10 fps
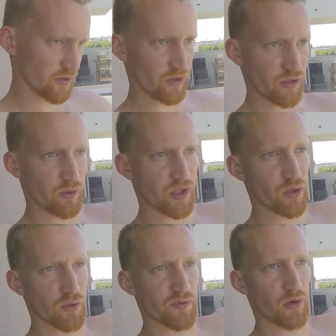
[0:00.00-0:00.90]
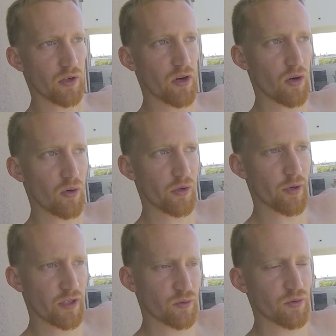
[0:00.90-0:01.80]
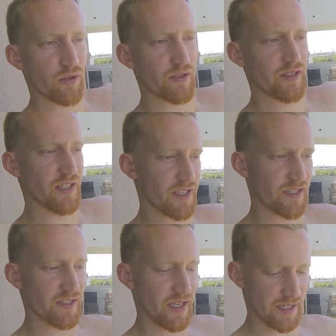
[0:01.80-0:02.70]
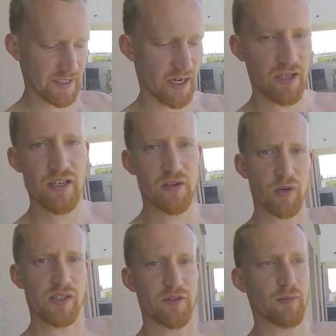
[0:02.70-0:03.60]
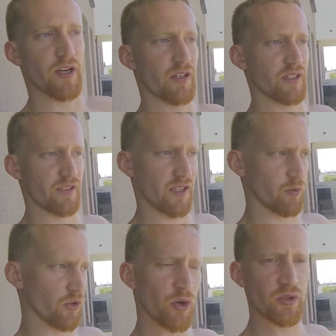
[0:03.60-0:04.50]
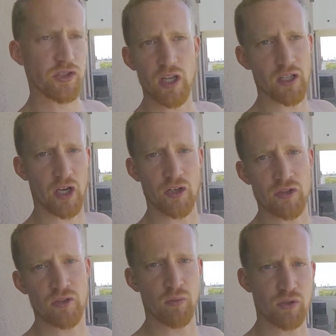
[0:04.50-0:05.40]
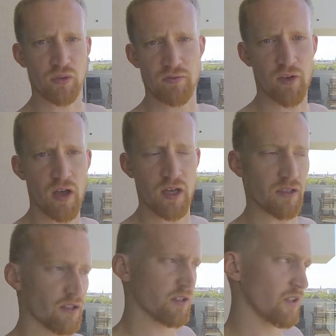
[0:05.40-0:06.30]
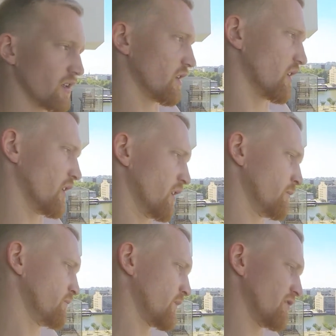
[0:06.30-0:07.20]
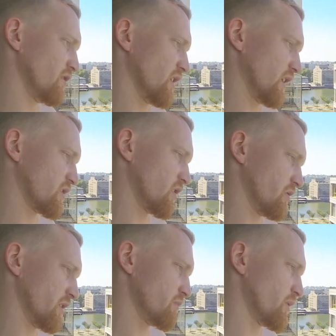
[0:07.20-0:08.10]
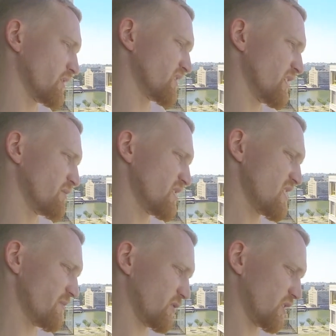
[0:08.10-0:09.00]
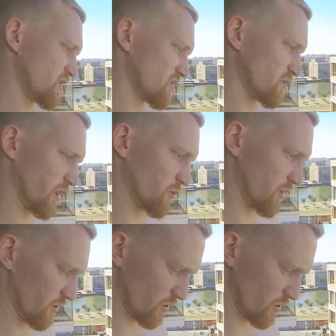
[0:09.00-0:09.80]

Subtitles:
there's threshold for, oh, you're breaking the rules is down here, whereas for Americans it's well, no one's yelling at us, so we're doing fine. I feel like generally, but yeah, so that's just one little